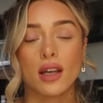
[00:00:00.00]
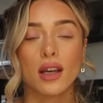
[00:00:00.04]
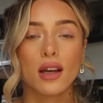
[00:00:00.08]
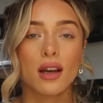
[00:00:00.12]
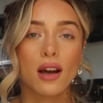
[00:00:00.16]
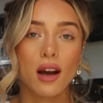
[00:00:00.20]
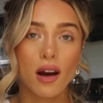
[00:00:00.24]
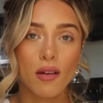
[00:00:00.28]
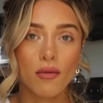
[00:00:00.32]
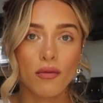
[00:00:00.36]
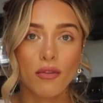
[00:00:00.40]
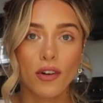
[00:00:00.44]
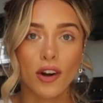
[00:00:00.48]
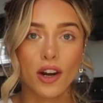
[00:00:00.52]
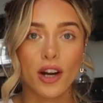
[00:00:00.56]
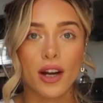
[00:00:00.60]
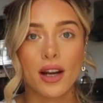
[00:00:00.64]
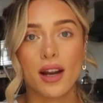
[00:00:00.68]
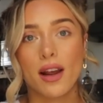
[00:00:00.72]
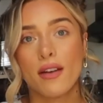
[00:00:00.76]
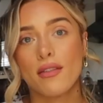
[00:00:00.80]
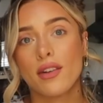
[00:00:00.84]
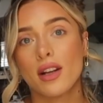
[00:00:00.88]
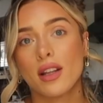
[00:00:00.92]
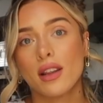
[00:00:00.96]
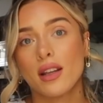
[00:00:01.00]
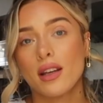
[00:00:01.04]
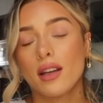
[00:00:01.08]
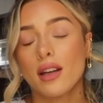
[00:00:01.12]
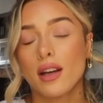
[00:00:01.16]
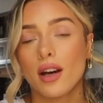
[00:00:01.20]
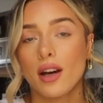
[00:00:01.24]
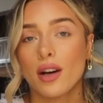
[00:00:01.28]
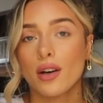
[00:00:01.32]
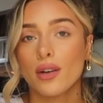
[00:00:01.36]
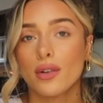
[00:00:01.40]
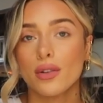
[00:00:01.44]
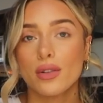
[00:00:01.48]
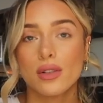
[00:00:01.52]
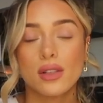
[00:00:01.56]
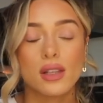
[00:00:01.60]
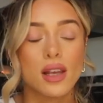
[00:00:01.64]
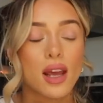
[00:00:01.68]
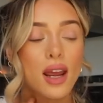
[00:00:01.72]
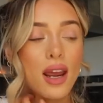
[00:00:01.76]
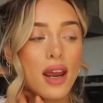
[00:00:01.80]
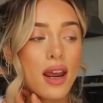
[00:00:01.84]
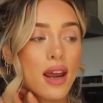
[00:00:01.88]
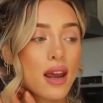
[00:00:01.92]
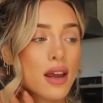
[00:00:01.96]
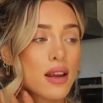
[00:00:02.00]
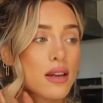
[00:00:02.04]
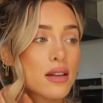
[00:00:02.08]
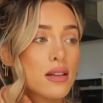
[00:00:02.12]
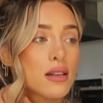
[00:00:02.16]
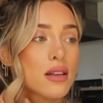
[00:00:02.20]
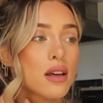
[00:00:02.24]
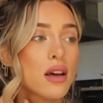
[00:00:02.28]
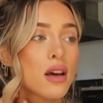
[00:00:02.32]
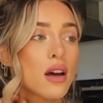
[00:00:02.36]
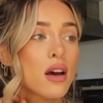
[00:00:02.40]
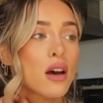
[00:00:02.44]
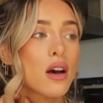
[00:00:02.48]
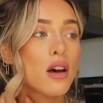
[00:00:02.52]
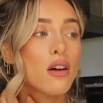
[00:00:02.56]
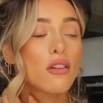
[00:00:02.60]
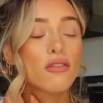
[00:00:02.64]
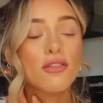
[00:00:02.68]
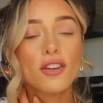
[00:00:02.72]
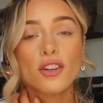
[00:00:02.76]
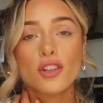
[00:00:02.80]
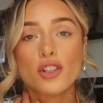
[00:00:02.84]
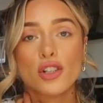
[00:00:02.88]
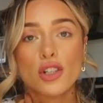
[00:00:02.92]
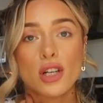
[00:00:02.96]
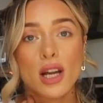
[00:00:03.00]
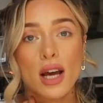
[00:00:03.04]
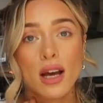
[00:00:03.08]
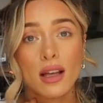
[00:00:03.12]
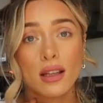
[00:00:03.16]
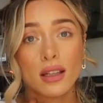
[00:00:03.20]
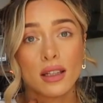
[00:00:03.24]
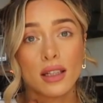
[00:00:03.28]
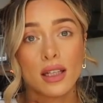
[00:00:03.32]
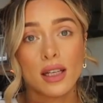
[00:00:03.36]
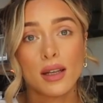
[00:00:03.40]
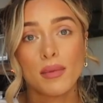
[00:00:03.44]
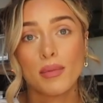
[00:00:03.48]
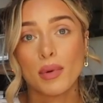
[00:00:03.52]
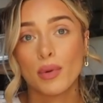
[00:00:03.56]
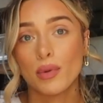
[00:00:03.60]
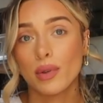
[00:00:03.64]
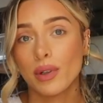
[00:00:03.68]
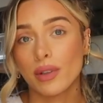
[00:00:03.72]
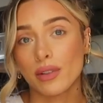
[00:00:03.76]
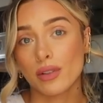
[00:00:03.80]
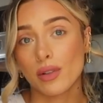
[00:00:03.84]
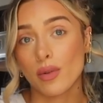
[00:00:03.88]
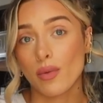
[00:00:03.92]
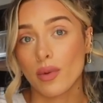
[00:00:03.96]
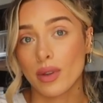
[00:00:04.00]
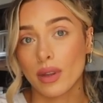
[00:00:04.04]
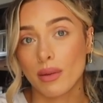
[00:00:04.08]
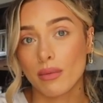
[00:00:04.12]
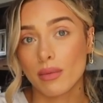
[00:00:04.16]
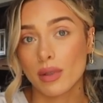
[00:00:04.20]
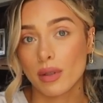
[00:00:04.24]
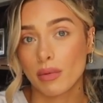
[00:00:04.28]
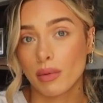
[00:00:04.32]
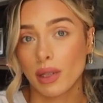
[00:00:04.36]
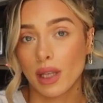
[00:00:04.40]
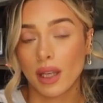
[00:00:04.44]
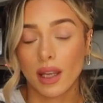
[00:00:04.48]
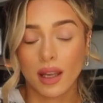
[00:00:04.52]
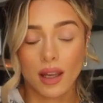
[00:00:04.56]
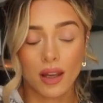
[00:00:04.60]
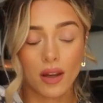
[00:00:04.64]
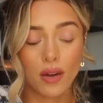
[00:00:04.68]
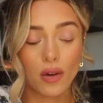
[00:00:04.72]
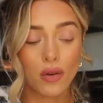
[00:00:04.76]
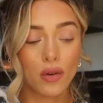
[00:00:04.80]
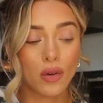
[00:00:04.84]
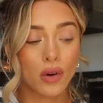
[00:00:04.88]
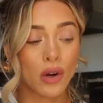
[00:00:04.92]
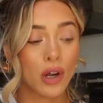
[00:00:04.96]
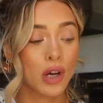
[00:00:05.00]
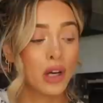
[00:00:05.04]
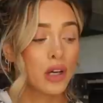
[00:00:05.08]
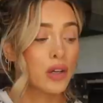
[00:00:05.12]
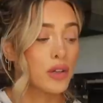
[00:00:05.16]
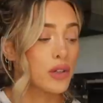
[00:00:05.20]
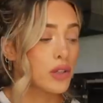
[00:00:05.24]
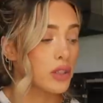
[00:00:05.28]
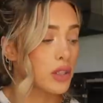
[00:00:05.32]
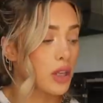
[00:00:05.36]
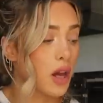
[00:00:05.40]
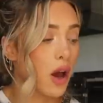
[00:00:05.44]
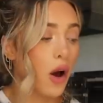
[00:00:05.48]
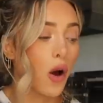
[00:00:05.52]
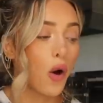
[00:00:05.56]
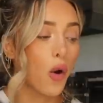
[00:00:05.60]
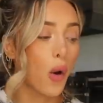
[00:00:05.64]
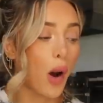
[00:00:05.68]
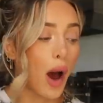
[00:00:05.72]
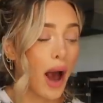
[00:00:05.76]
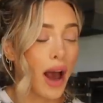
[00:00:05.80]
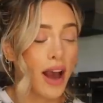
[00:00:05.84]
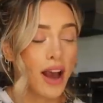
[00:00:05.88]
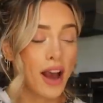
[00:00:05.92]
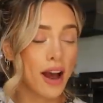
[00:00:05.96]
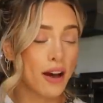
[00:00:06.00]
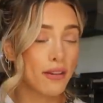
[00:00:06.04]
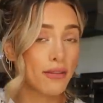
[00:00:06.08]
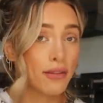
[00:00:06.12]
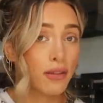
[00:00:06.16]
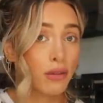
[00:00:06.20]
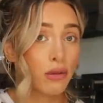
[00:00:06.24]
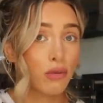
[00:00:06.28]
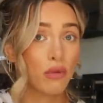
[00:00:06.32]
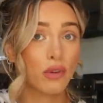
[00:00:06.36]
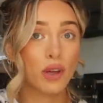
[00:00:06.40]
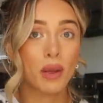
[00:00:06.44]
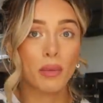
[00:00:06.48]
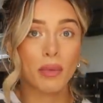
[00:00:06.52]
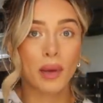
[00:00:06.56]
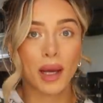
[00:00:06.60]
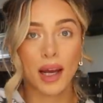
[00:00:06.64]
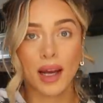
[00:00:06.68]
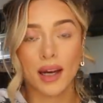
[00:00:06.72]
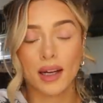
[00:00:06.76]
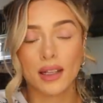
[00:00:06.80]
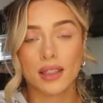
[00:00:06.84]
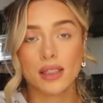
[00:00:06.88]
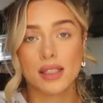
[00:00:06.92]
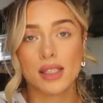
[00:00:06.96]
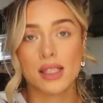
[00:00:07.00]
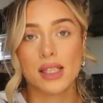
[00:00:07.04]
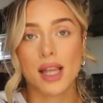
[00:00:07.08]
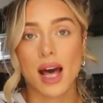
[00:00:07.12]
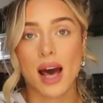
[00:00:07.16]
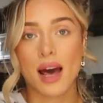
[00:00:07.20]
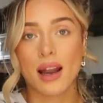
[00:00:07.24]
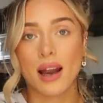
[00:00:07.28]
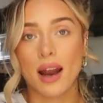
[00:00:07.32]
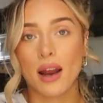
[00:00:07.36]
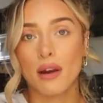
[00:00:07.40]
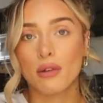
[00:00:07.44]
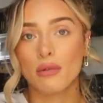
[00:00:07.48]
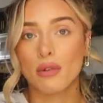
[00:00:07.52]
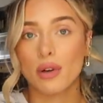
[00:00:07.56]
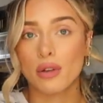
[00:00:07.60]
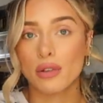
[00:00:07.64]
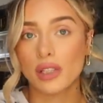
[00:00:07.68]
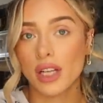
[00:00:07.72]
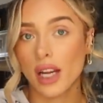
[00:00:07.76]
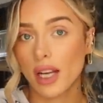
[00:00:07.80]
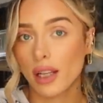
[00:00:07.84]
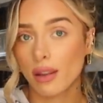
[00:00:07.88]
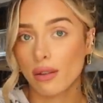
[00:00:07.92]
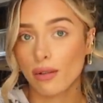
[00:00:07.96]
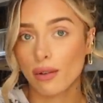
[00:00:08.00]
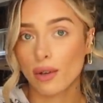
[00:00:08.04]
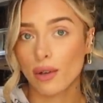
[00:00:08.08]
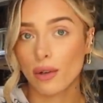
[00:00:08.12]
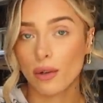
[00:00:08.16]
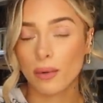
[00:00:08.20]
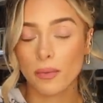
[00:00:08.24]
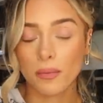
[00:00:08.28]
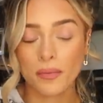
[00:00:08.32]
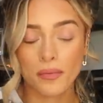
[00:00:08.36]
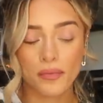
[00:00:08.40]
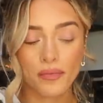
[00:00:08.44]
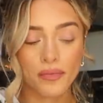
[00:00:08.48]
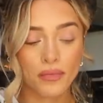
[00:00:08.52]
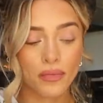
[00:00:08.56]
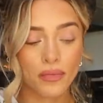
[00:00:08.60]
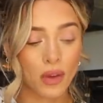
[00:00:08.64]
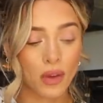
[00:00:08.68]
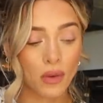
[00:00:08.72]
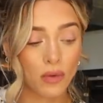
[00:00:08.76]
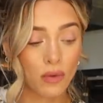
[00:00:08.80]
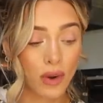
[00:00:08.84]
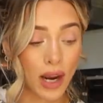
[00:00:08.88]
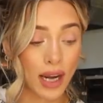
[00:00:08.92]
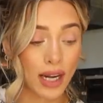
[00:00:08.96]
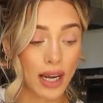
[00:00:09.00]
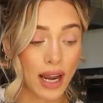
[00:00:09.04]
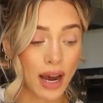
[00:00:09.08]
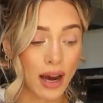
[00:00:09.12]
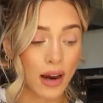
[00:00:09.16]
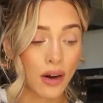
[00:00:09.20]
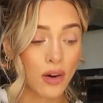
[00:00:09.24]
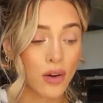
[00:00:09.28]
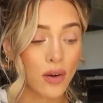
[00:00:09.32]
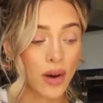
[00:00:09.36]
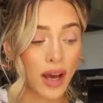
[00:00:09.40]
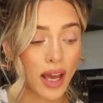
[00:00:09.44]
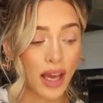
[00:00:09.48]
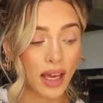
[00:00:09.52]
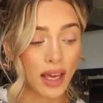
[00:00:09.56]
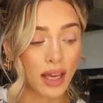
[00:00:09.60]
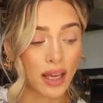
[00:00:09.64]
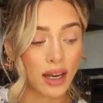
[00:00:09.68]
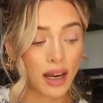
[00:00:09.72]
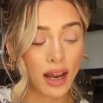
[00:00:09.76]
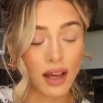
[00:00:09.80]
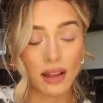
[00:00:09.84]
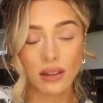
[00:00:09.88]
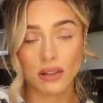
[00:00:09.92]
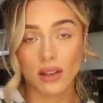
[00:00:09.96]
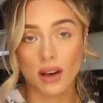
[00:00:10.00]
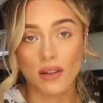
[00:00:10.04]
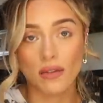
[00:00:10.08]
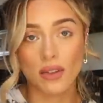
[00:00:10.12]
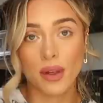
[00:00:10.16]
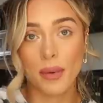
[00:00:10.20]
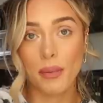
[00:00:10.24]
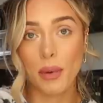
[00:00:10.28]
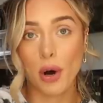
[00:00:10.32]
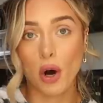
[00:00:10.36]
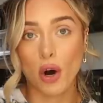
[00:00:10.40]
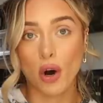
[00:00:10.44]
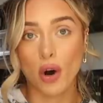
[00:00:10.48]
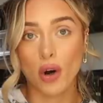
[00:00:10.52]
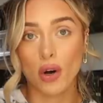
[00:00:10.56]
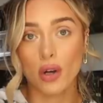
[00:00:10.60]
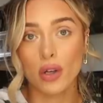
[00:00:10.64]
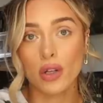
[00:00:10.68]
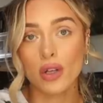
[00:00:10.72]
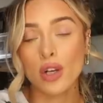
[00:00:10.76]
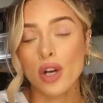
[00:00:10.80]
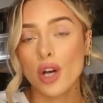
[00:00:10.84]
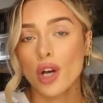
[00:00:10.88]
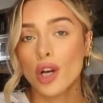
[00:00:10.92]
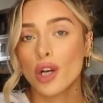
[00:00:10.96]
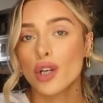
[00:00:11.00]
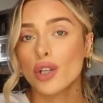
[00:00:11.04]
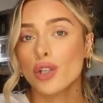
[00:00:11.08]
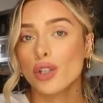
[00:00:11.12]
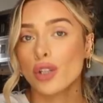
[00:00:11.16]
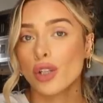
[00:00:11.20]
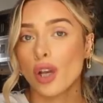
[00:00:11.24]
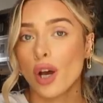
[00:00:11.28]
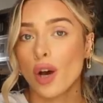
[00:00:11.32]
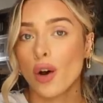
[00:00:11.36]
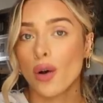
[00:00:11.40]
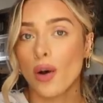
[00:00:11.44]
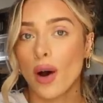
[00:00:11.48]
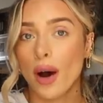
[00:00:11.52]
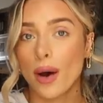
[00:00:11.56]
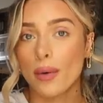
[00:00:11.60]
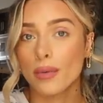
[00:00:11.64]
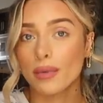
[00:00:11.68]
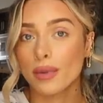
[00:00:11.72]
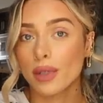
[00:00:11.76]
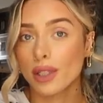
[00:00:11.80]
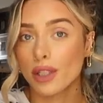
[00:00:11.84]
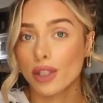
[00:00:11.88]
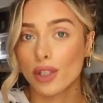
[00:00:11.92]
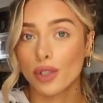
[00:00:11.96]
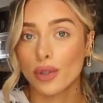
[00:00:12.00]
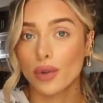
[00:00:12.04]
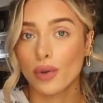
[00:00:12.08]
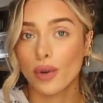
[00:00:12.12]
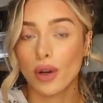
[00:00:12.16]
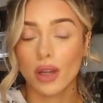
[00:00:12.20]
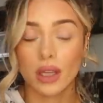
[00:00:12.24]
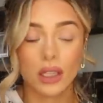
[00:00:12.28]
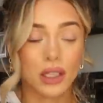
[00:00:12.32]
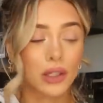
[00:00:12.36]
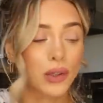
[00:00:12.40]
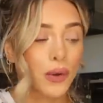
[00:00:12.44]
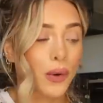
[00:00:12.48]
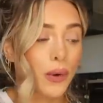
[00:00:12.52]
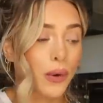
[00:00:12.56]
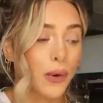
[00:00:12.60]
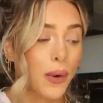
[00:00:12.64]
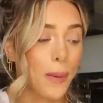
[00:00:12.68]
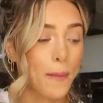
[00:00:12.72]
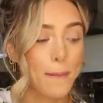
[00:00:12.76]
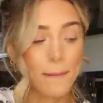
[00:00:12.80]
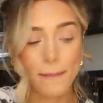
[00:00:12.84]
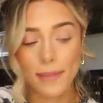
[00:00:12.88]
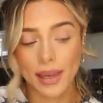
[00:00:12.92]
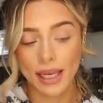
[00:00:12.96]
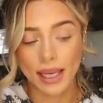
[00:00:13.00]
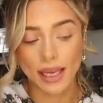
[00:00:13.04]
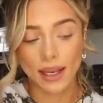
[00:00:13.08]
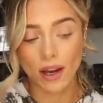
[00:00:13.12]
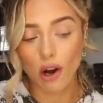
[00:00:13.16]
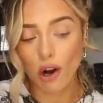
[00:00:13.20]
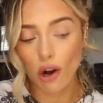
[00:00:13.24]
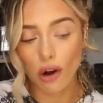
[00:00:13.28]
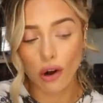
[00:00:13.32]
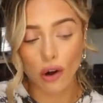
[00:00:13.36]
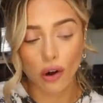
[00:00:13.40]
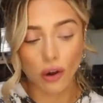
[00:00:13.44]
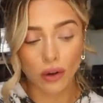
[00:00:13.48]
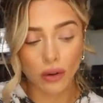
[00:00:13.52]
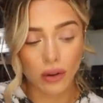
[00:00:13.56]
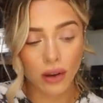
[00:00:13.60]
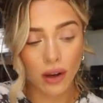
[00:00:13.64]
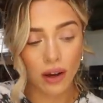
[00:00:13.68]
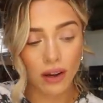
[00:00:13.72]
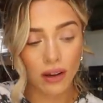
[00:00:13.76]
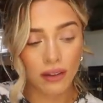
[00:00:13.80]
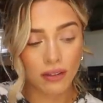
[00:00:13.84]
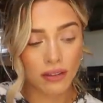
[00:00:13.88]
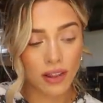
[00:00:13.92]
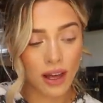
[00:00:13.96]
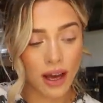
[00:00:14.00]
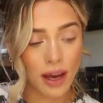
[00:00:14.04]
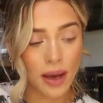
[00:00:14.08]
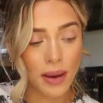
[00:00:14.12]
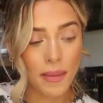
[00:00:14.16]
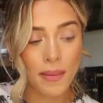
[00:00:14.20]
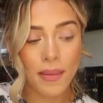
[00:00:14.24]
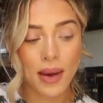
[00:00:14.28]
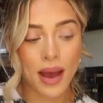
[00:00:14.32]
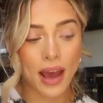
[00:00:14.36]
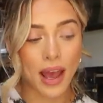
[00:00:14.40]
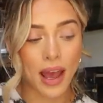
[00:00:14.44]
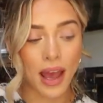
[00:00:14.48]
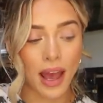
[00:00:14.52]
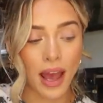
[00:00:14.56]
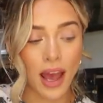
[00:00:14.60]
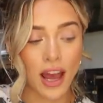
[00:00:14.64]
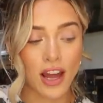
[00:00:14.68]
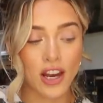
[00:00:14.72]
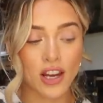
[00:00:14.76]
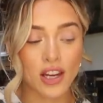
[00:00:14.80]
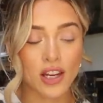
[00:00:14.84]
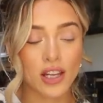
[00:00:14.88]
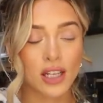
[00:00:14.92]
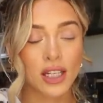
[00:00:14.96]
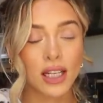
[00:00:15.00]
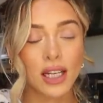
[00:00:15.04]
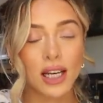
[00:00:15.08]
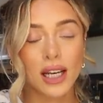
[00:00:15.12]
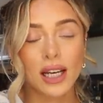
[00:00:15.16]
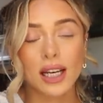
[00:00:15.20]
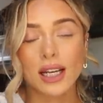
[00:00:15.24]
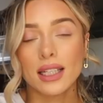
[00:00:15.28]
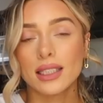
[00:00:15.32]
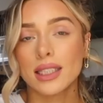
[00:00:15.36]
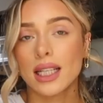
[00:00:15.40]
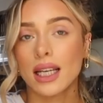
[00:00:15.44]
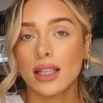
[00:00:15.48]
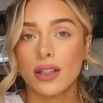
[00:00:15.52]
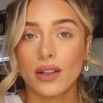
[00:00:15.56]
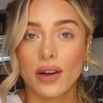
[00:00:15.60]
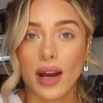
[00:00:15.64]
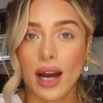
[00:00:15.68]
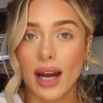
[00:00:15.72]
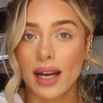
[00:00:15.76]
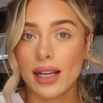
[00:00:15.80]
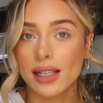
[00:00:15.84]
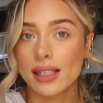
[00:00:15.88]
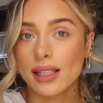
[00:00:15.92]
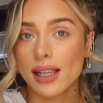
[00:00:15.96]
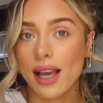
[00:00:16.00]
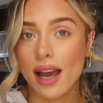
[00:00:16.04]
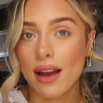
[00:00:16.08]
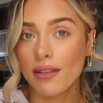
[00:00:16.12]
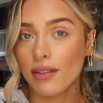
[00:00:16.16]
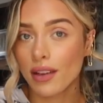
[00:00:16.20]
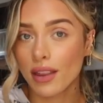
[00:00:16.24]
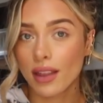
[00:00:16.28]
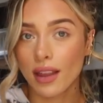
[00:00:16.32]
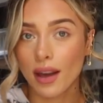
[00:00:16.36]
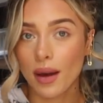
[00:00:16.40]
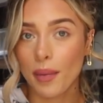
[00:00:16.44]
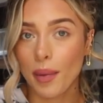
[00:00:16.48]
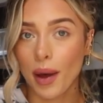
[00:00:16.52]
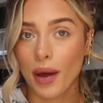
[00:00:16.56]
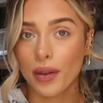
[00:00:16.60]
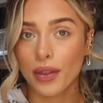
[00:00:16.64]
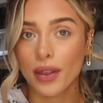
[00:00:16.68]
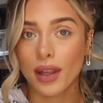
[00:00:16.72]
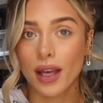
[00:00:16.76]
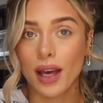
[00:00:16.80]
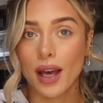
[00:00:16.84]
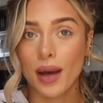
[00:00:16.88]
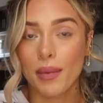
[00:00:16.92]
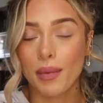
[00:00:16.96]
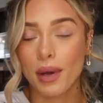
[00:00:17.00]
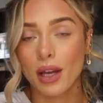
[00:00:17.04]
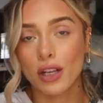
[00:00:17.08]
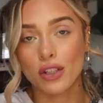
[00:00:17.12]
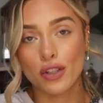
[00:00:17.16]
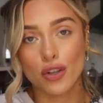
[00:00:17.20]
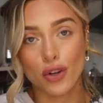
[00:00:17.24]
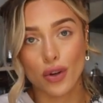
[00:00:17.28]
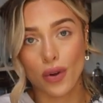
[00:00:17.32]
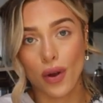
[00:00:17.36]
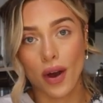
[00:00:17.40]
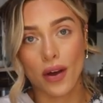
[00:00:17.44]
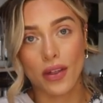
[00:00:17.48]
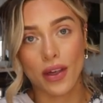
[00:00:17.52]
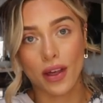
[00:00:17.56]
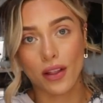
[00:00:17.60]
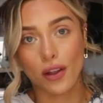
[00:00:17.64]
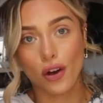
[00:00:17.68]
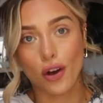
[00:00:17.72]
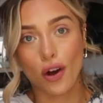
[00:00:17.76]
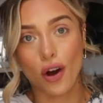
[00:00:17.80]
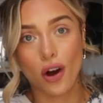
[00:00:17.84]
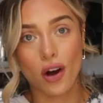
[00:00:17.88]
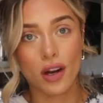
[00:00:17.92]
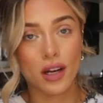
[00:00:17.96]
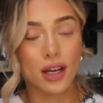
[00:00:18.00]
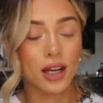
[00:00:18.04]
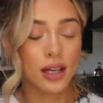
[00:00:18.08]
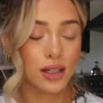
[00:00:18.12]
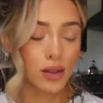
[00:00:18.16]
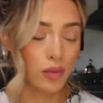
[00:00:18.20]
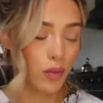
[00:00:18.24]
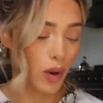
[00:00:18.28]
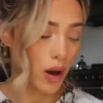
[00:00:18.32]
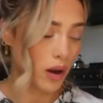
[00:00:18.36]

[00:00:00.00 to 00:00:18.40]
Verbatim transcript: like comfort and everything goes and functionality, but we also want them to be cute. So I have three pairs that I rotate through right now and I love them all. So I'm gonna do a little mini haul of them and tell you guys everything about them and show you how they look on as